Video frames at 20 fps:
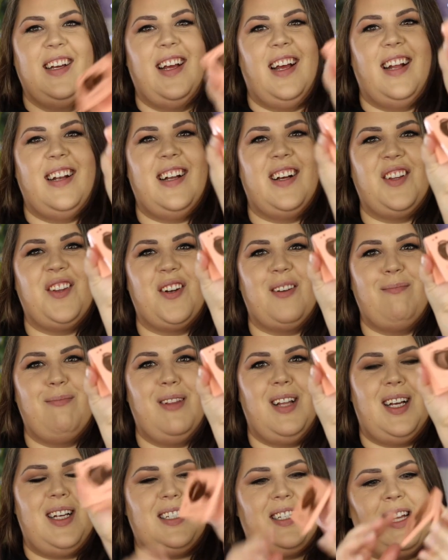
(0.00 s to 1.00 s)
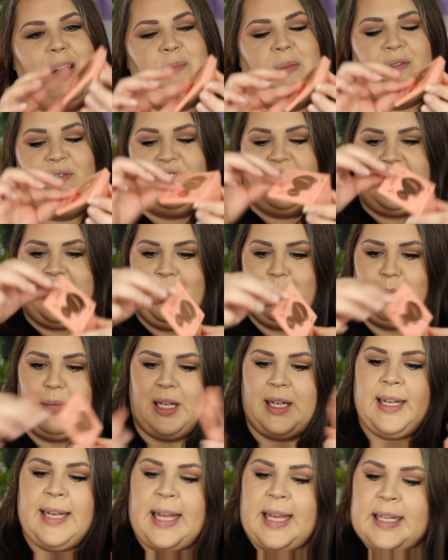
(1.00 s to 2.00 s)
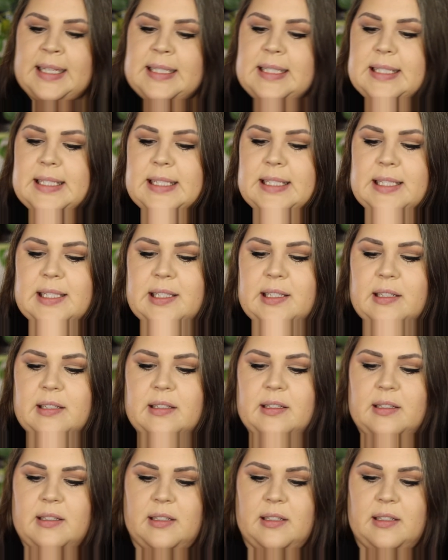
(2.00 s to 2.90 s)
And now little blush, got my frisky business.